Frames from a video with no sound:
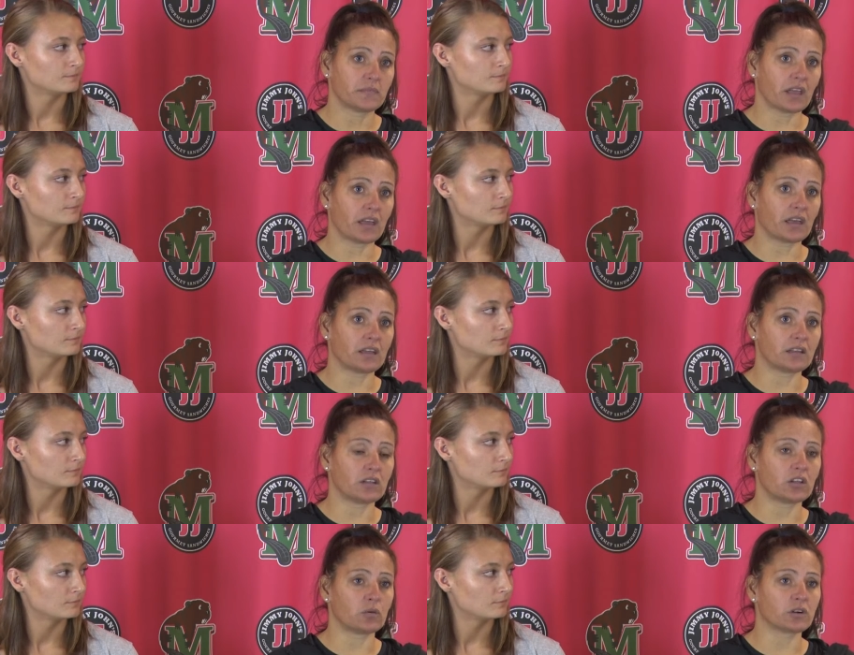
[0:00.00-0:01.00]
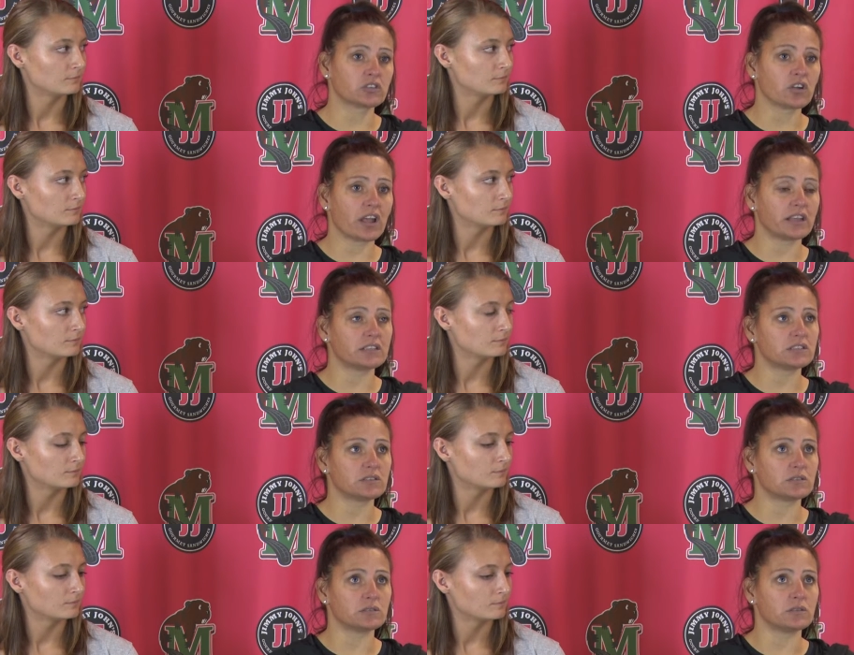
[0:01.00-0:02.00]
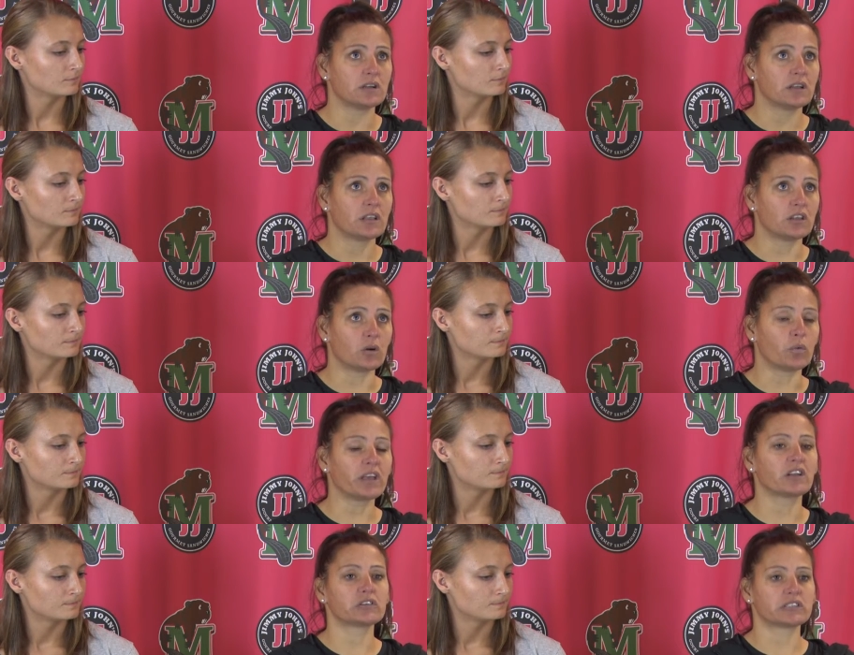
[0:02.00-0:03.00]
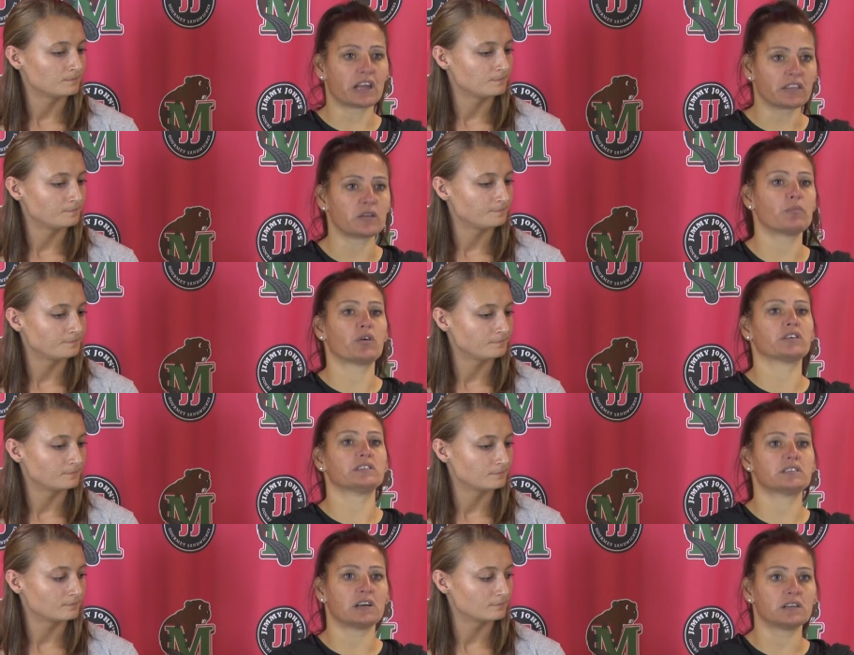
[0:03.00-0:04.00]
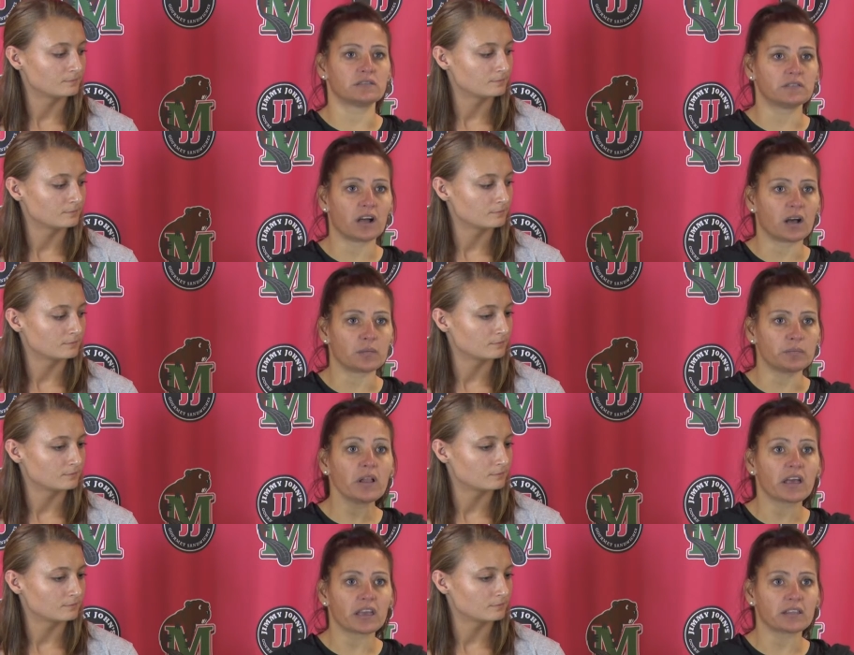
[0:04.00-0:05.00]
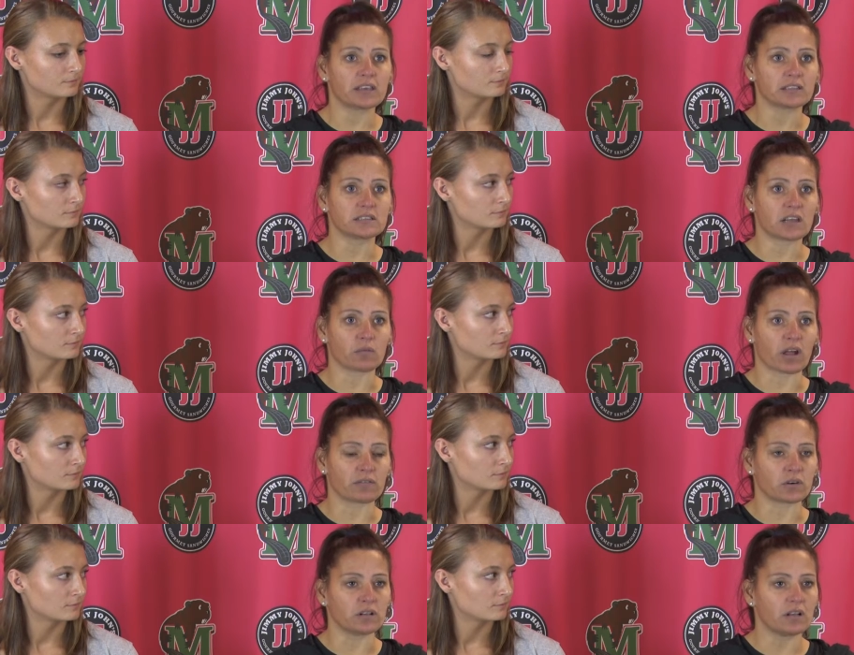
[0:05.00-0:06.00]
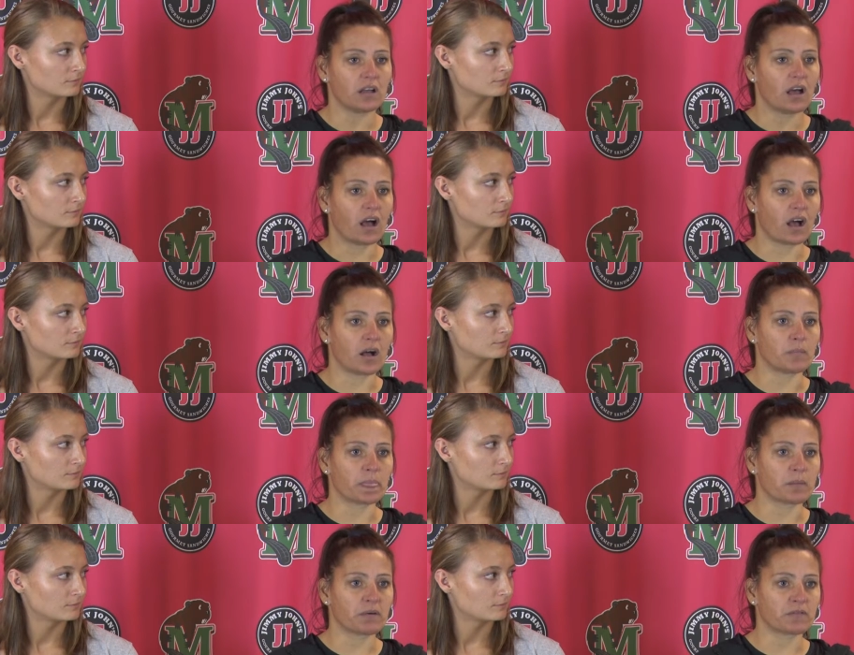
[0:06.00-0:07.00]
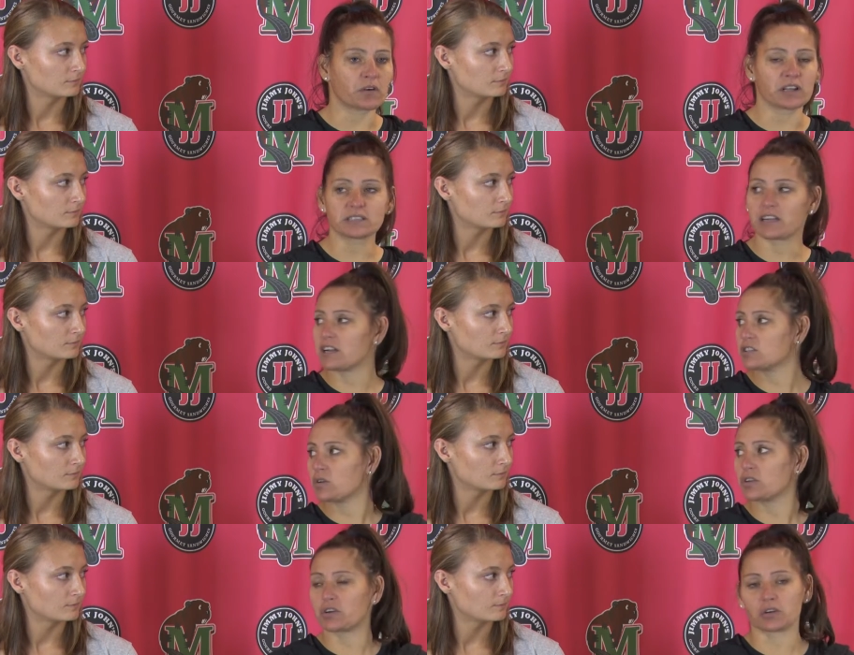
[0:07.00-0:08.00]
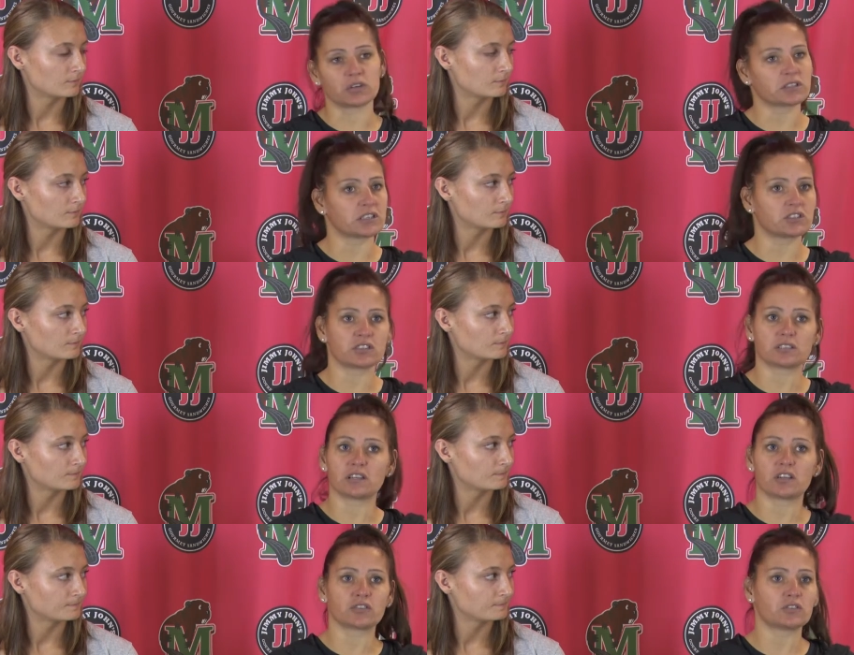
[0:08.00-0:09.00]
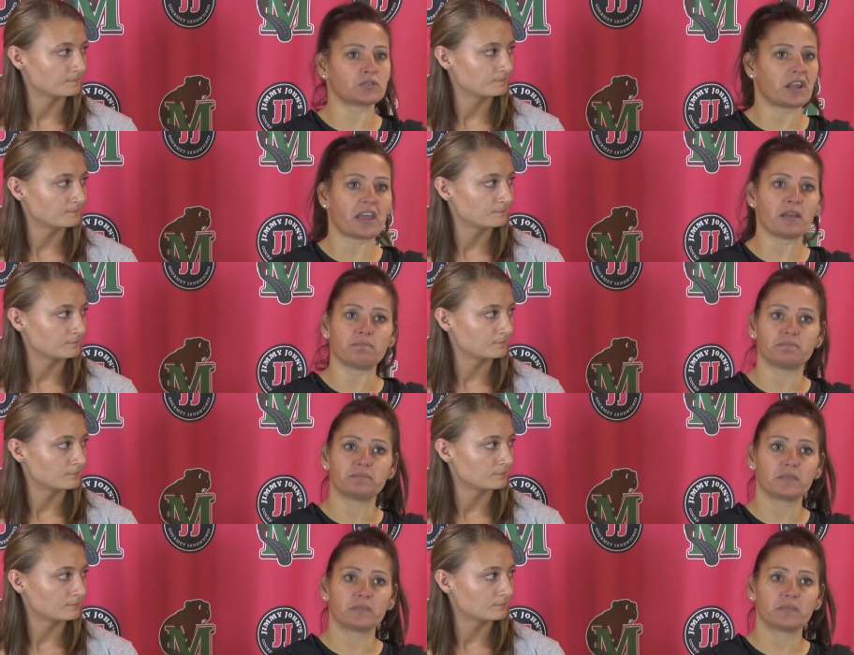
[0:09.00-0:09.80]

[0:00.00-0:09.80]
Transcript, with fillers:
Speaker 1: and you know we're trying to you know we understand the importance of um, playing the in-state rival um, but for us like i told the girls it's just another tuesday game